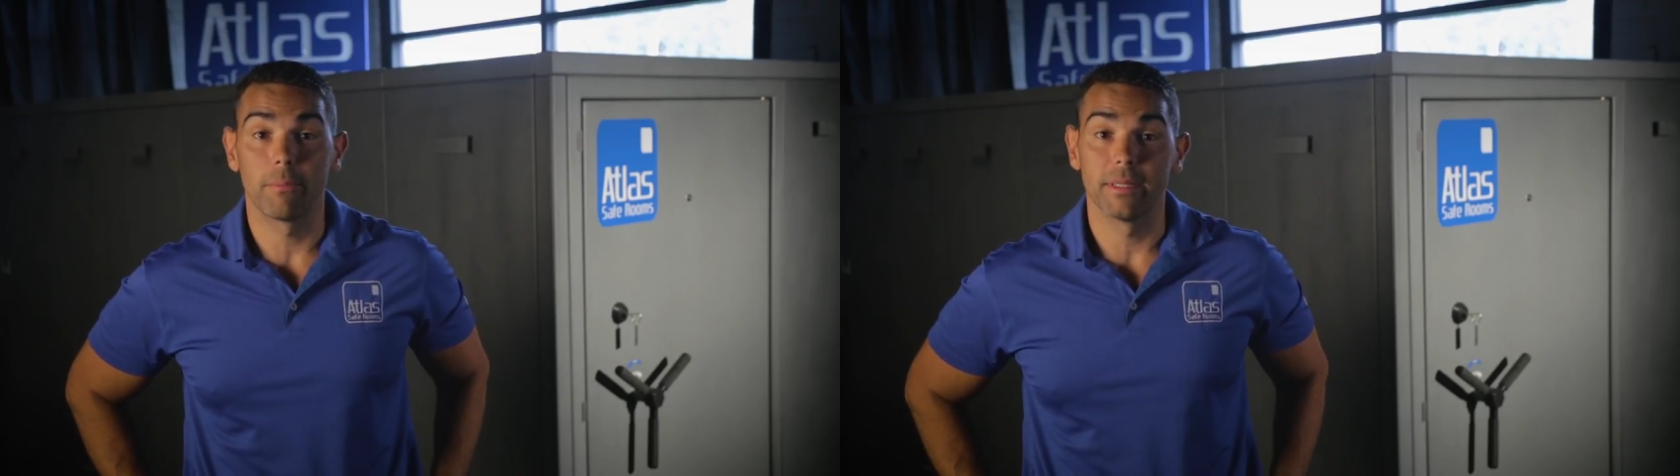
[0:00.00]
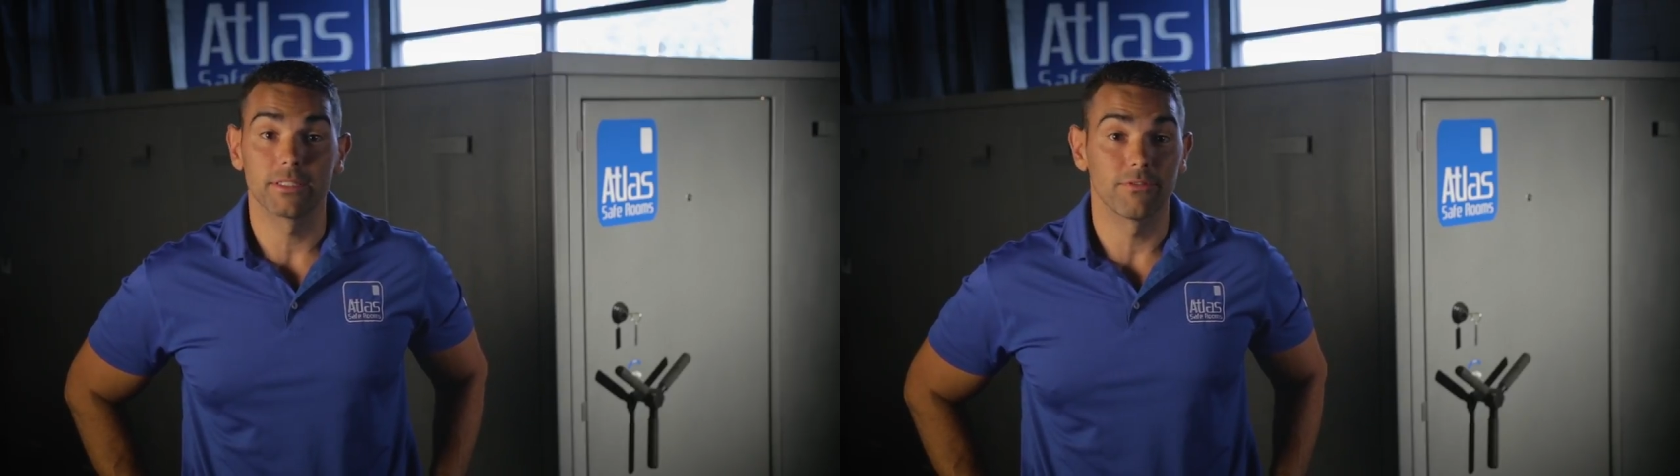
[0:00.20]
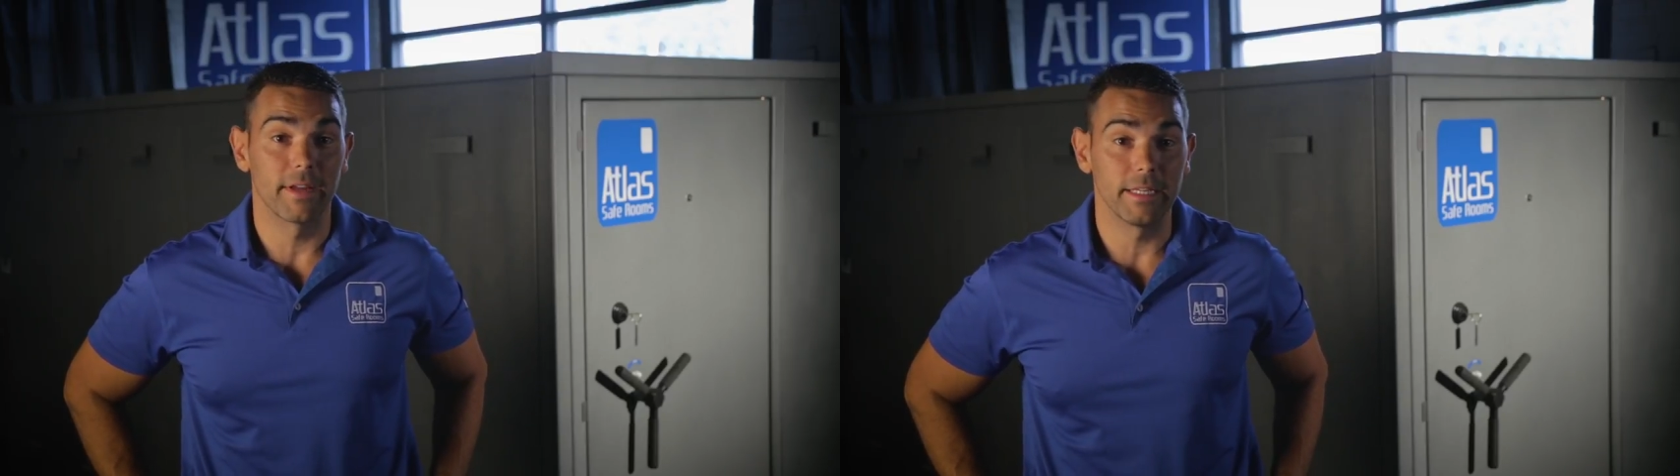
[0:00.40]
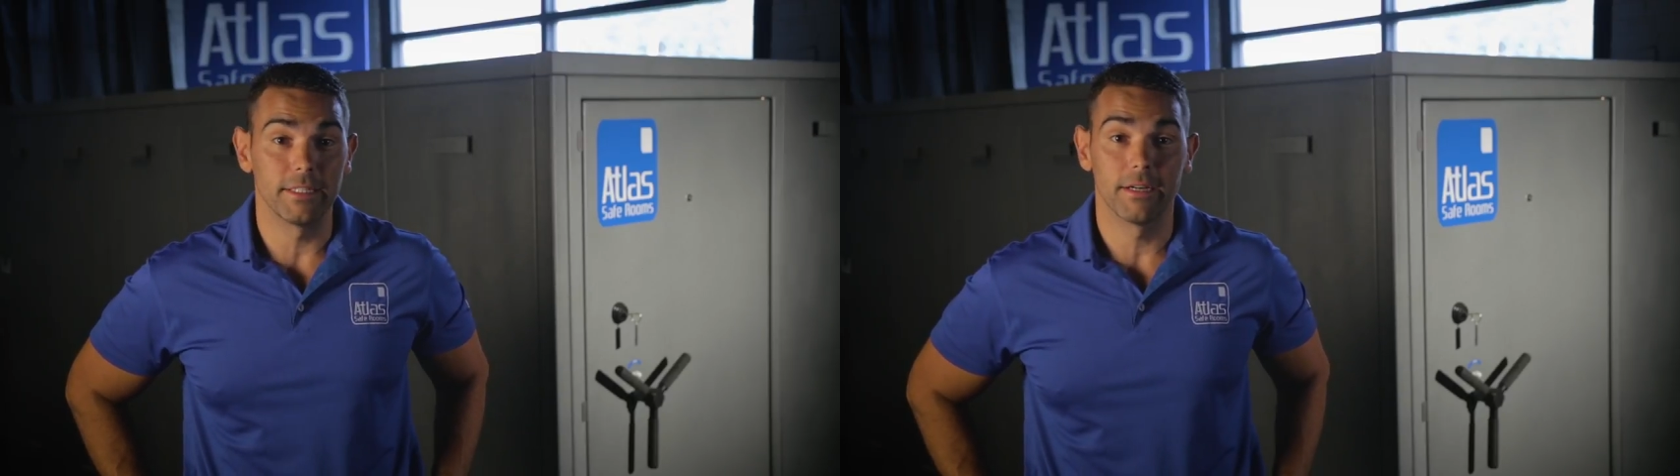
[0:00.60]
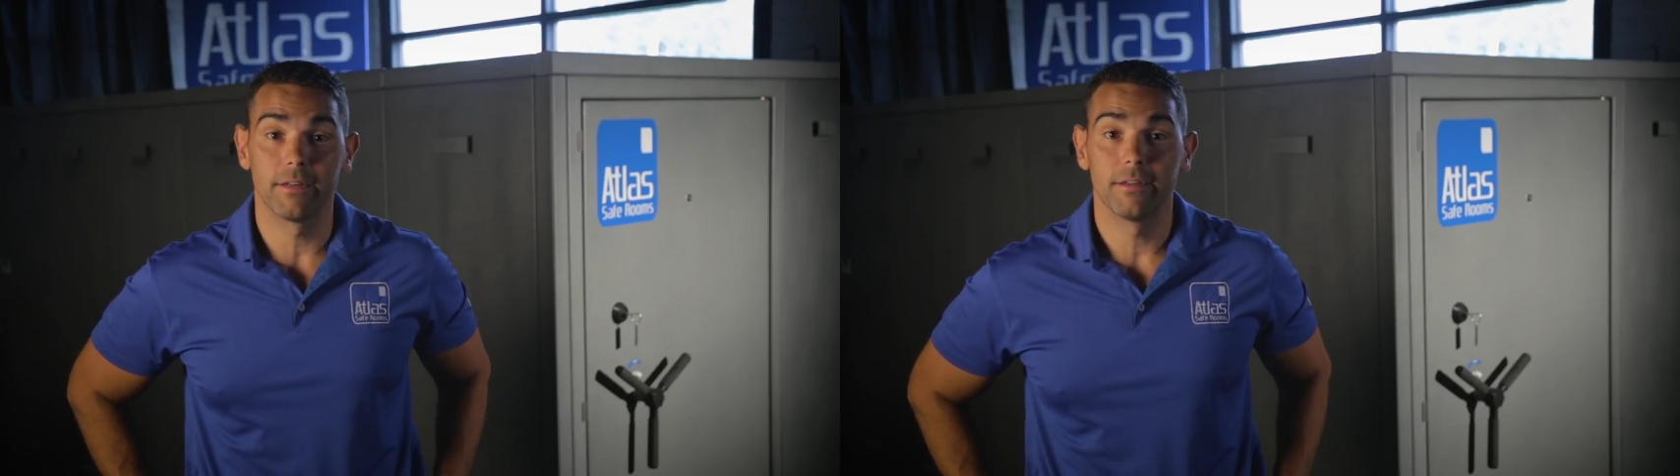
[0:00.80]

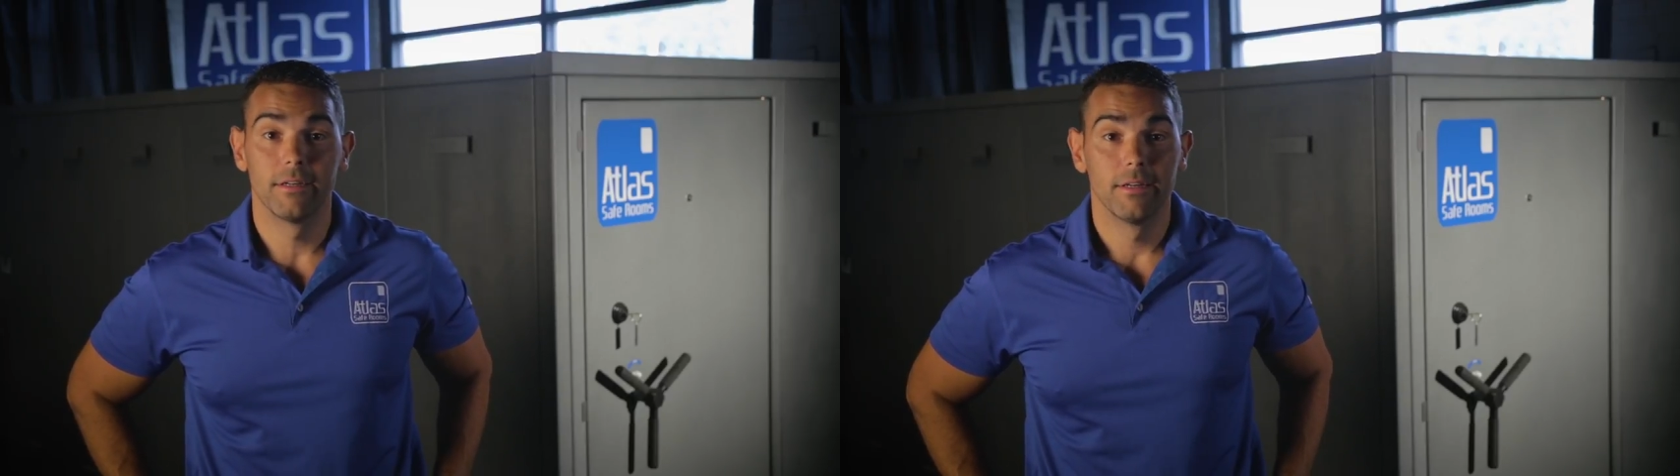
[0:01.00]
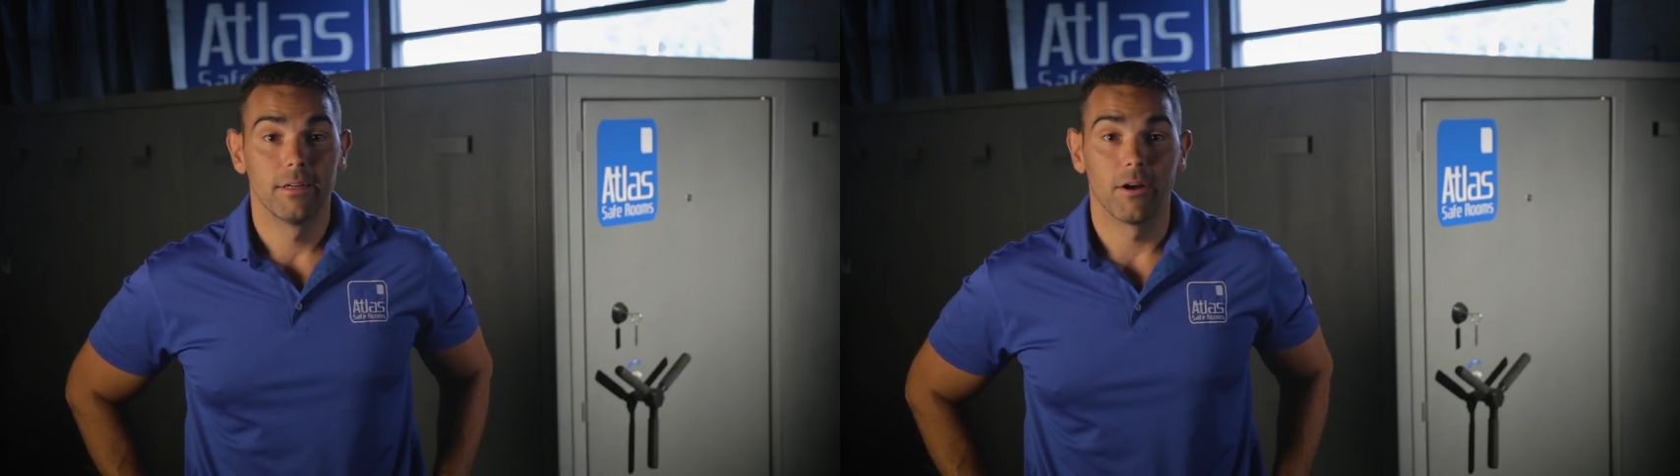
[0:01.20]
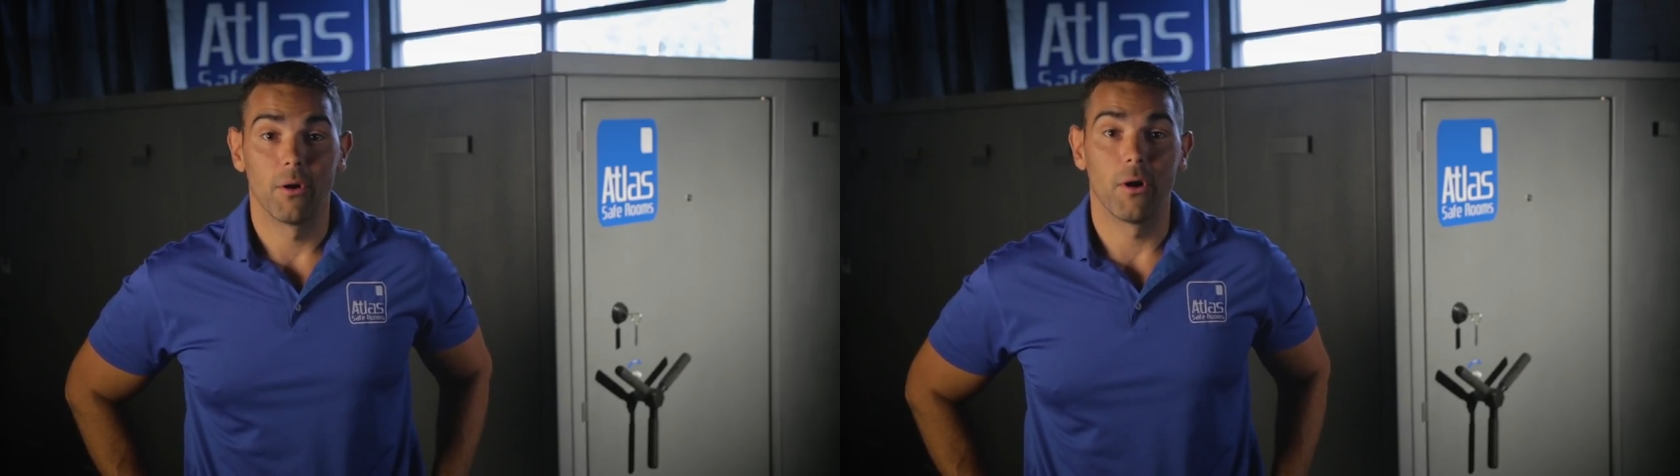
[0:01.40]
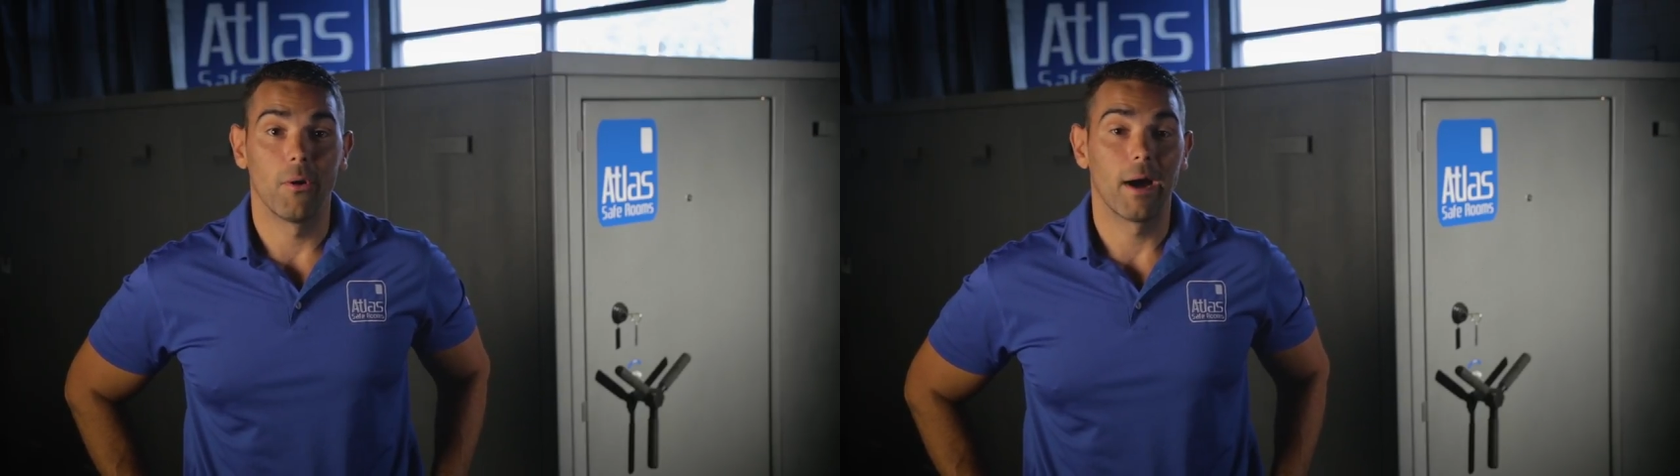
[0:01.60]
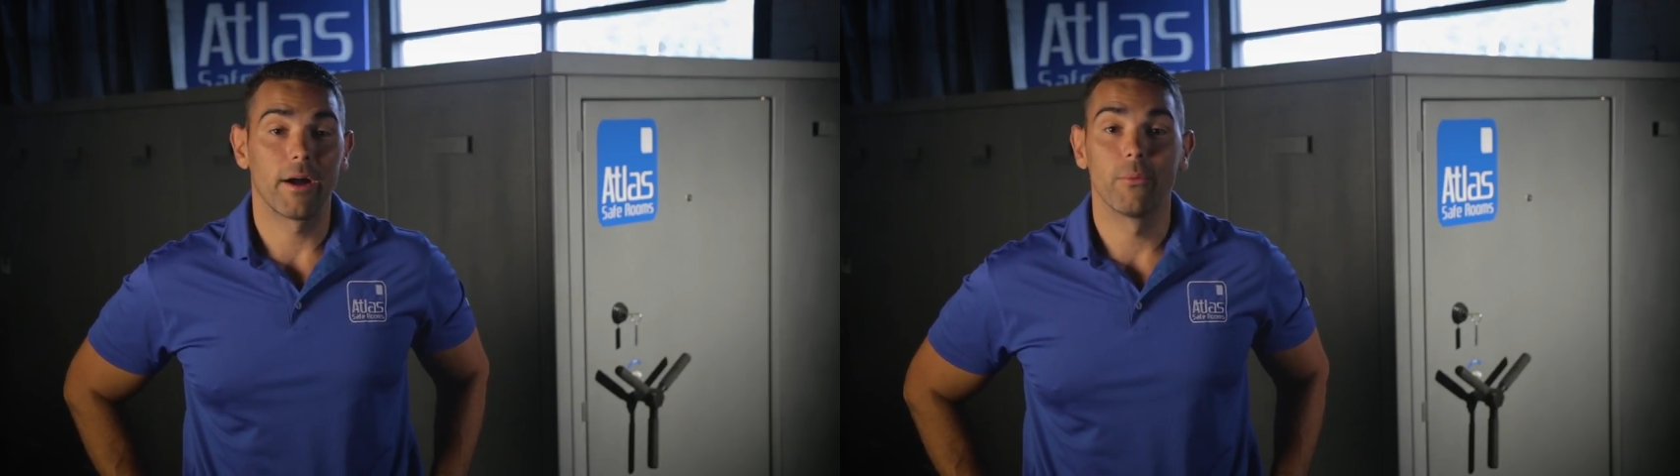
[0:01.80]
Pennsylvania,
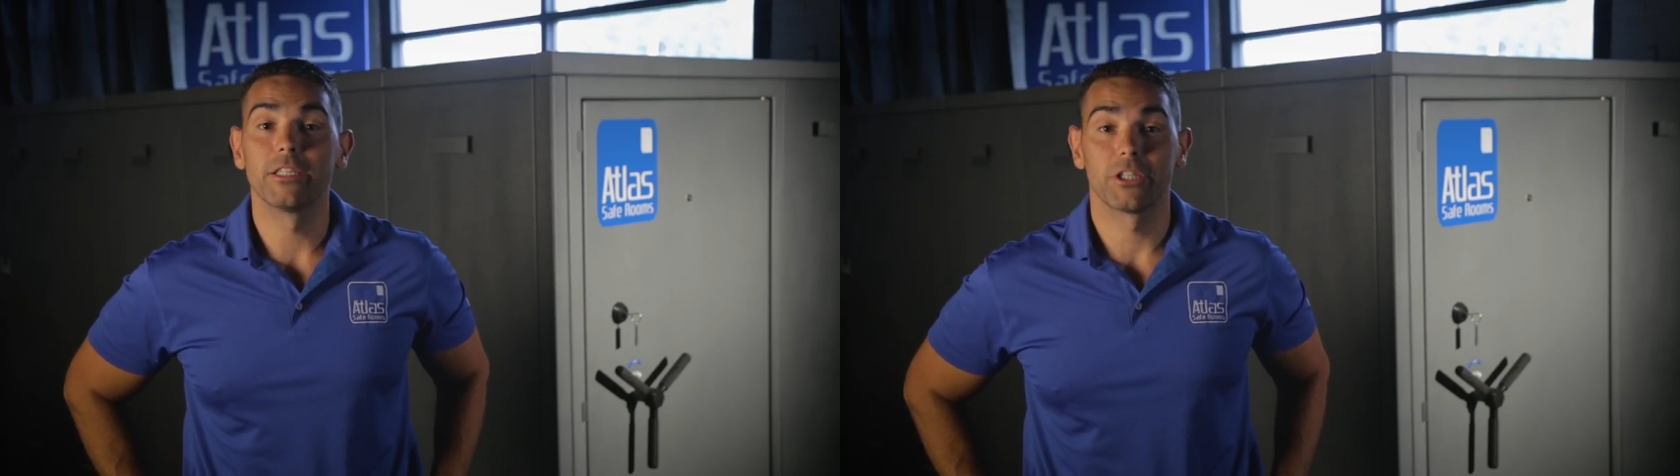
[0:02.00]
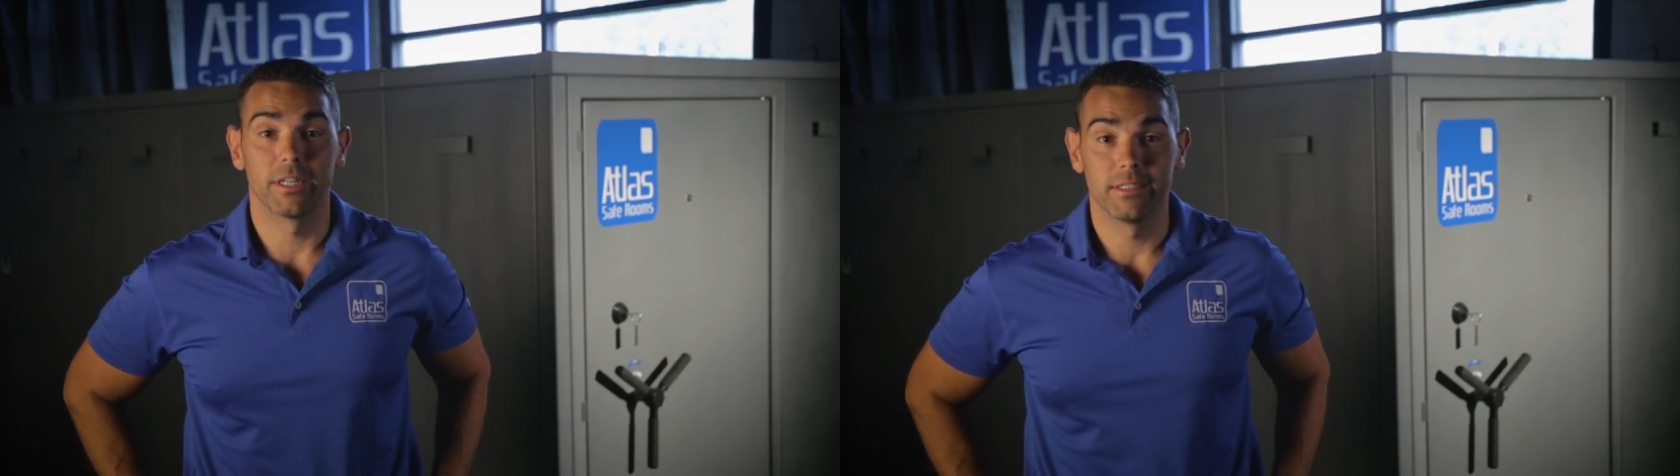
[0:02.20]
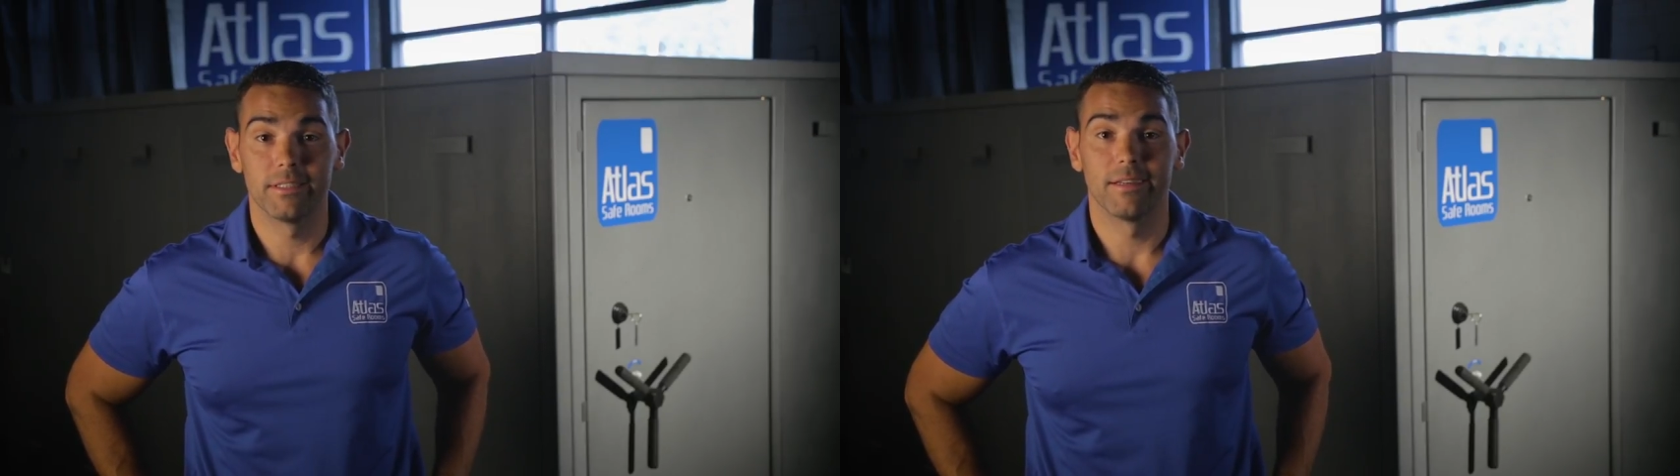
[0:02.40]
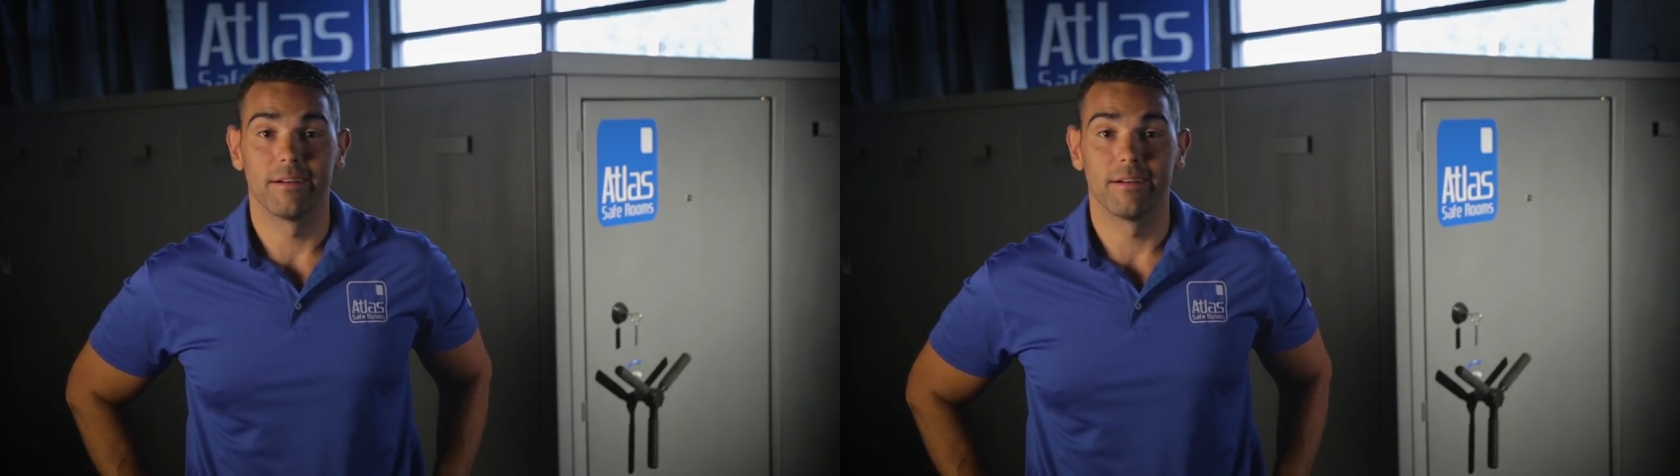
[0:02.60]
o Ohio, Michigan.